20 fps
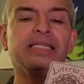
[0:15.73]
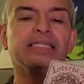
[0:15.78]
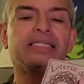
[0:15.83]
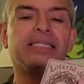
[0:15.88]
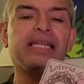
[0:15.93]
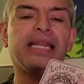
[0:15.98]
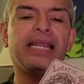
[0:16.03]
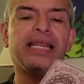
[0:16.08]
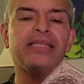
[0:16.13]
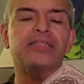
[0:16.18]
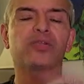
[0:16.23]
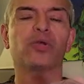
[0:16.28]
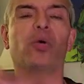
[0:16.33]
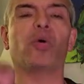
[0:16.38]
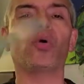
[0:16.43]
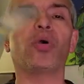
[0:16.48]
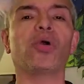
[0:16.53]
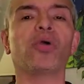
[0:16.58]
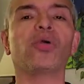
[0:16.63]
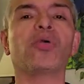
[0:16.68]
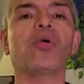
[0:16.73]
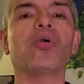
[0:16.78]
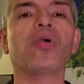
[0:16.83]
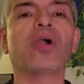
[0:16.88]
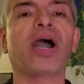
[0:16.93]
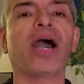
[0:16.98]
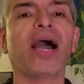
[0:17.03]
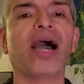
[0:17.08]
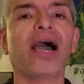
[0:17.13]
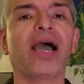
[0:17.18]
Today's oracle
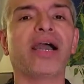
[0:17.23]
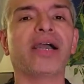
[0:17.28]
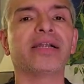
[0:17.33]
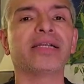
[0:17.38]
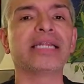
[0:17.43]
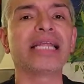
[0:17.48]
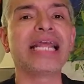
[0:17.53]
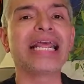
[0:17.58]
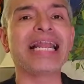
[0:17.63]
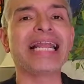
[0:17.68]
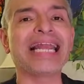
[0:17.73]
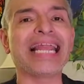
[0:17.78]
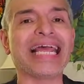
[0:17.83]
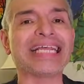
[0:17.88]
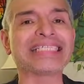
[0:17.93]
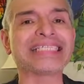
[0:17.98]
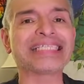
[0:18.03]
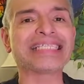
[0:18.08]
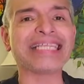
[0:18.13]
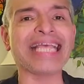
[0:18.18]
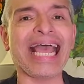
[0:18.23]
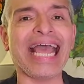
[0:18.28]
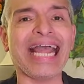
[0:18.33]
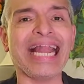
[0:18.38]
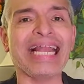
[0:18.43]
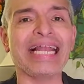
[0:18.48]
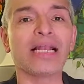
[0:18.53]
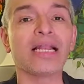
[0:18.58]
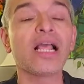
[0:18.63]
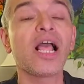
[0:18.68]
card, La
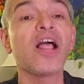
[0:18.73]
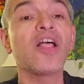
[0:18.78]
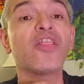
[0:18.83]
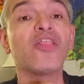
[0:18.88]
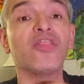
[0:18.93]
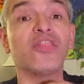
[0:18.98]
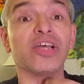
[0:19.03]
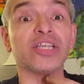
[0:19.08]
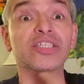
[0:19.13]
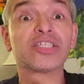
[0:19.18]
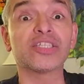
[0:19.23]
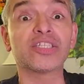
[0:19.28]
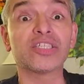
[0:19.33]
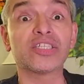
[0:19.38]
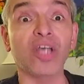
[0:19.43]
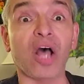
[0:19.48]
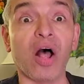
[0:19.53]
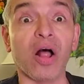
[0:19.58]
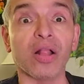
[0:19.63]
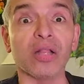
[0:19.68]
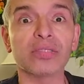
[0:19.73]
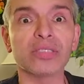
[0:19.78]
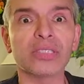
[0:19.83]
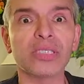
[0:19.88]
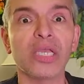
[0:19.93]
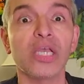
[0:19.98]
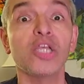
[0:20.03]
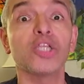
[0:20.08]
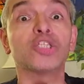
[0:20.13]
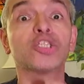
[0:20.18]
Sal, the salt
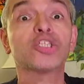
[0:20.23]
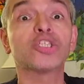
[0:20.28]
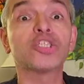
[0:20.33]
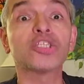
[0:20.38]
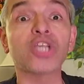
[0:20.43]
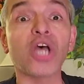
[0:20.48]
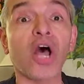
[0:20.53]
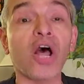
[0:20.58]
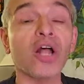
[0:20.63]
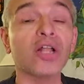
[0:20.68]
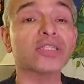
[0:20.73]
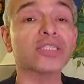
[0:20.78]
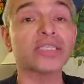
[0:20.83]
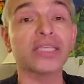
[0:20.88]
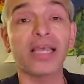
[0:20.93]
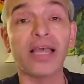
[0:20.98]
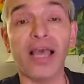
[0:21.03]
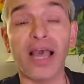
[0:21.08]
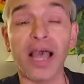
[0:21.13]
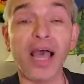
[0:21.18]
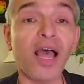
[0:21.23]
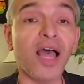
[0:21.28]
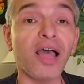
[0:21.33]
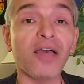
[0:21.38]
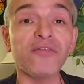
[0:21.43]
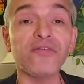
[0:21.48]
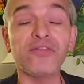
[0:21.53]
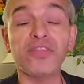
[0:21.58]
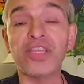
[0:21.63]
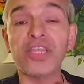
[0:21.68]

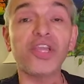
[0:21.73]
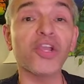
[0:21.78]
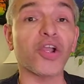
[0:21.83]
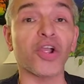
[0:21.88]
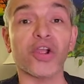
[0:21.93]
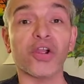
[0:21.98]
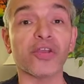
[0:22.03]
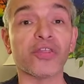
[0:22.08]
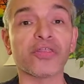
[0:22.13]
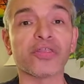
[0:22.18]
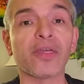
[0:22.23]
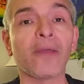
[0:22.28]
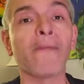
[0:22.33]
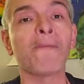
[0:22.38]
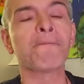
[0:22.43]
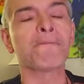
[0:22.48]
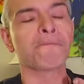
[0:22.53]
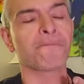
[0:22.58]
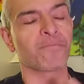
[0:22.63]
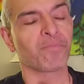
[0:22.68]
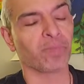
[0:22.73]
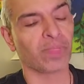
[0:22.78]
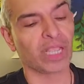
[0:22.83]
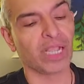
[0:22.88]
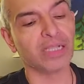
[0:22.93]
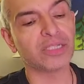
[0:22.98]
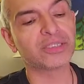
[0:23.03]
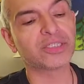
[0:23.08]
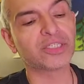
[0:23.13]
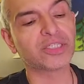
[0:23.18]
of the earth.
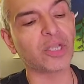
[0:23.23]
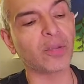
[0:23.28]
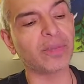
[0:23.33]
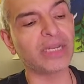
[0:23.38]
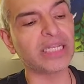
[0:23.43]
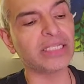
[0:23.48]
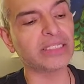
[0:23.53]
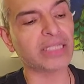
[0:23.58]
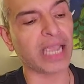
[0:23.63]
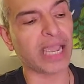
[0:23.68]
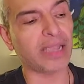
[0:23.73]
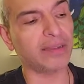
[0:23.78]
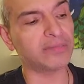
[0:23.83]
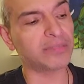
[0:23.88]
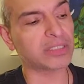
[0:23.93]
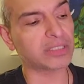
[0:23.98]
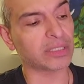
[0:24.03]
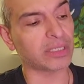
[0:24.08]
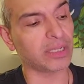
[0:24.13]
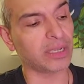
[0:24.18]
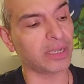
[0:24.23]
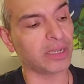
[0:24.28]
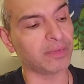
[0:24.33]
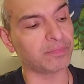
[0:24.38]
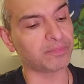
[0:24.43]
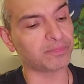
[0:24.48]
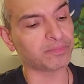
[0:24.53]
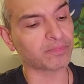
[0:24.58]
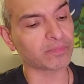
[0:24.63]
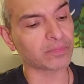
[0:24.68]
So many times
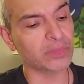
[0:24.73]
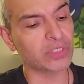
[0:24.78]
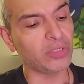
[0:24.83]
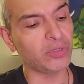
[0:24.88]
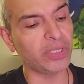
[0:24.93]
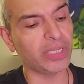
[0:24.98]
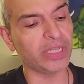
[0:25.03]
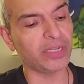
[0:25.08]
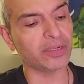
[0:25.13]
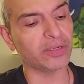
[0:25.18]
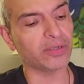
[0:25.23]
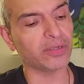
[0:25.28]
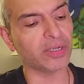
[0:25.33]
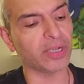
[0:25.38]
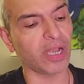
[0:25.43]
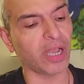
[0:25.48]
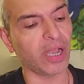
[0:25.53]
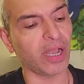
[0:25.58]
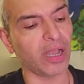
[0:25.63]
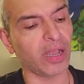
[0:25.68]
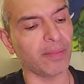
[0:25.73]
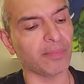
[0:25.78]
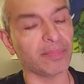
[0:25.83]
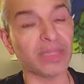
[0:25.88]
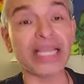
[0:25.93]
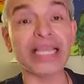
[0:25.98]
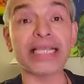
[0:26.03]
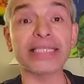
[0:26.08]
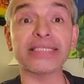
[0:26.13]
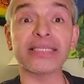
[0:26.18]
you hear,
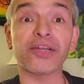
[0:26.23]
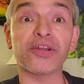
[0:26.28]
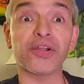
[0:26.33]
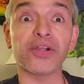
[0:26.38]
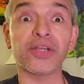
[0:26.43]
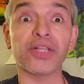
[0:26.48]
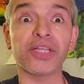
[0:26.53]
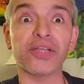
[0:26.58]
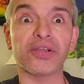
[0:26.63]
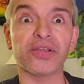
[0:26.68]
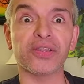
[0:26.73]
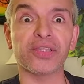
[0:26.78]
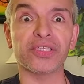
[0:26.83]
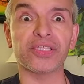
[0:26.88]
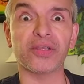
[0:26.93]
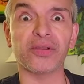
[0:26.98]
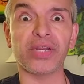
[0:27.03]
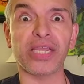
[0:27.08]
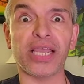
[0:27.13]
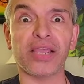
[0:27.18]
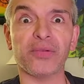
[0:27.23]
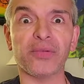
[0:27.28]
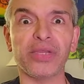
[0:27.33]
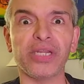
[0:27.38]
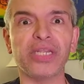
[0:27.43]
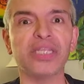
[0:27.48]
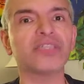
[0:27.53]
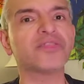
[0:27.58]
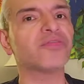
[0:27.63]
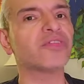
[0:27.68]
like I said earlier in the Zodiac
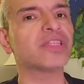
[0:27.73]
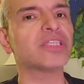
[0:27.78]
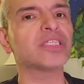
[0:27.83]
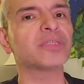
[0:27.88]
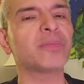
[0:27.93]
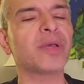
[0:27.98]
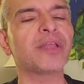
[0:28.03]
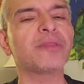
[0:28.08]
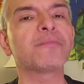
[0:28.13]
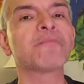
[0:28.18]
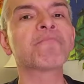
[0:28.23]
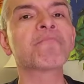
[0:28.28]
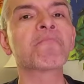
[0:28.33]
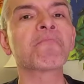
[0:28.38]
readings for this month,